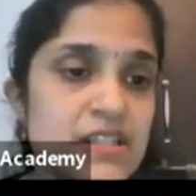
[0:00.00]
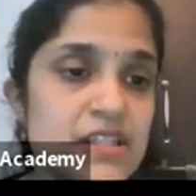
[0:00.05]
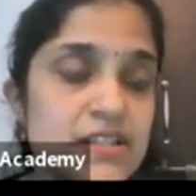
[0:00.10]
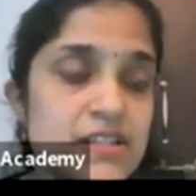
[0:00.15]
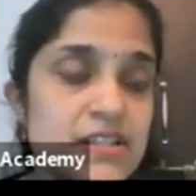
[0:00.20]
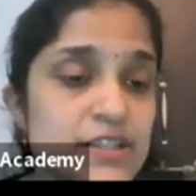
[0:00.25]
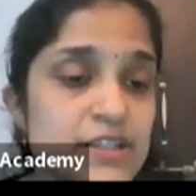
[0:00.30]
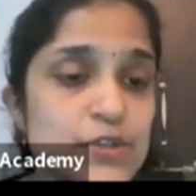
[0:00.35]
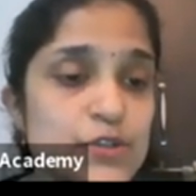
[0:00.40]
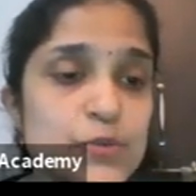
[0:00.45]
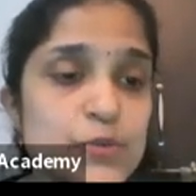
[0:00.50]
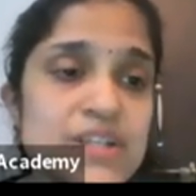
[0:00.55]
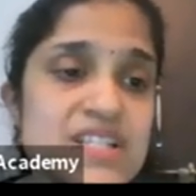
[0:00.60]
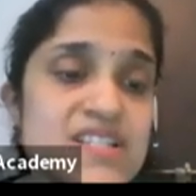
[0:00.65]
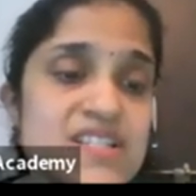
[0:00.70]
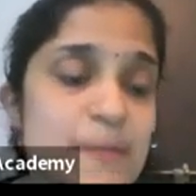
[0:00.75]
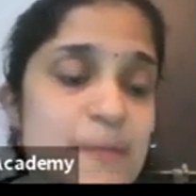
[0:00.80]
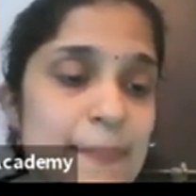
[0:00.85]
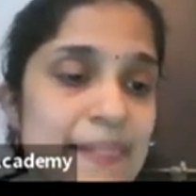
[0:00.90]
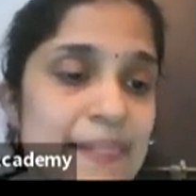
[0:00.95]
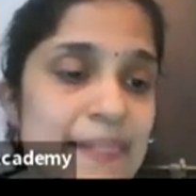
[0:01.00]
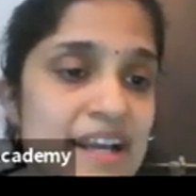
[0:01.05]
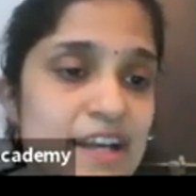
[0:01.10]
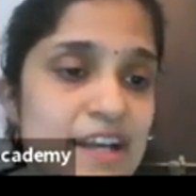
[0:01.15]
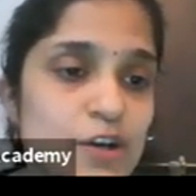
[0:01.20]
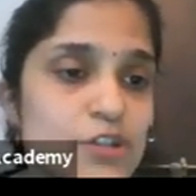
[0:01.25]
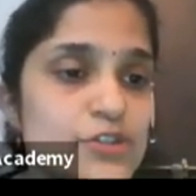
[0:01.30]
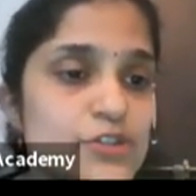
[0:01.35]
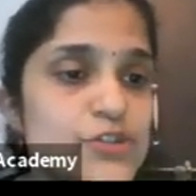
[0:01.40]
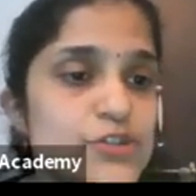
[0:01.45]
There could be a supply
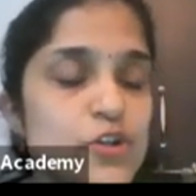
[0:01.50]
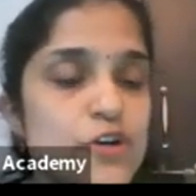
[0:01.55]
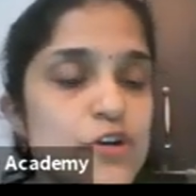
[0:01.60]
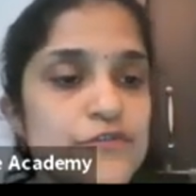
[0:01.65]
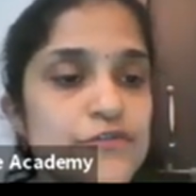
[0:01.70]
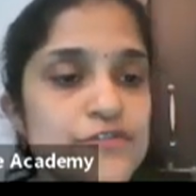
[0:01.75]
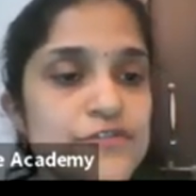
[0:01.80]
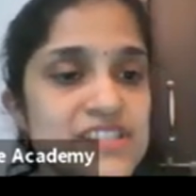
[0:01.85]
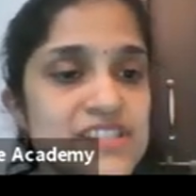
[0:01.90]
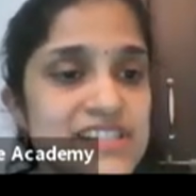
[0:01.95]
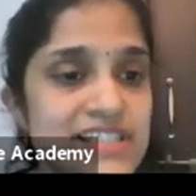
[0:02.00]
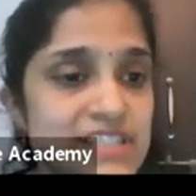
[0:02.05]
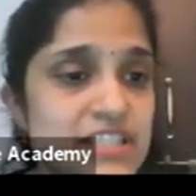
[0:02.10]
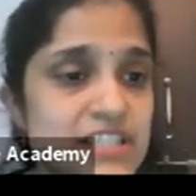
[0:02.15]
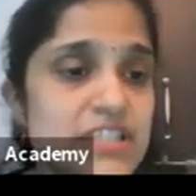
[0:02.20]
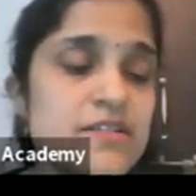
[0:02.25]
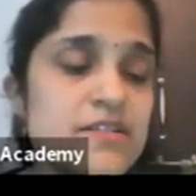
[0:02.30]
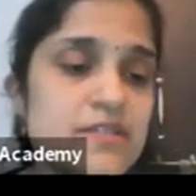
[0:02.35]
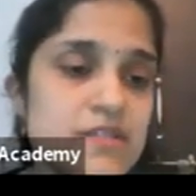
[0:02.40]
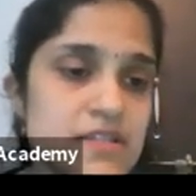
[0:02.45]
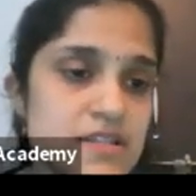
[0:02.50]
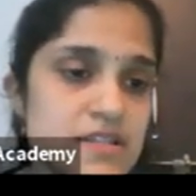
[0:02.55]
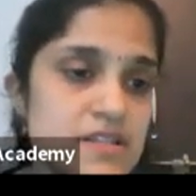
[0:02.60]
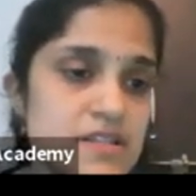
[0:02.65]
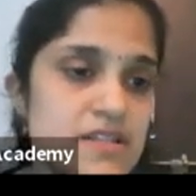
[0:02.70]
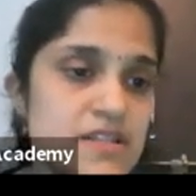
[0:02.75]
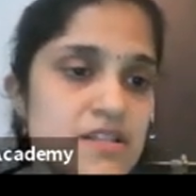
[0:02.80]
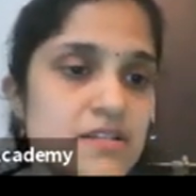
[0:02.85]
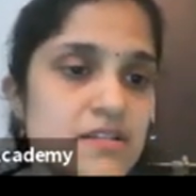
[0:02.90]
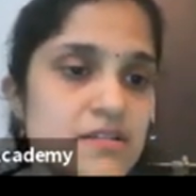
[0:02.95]
also of
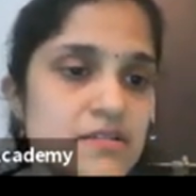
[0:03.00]
stationaries.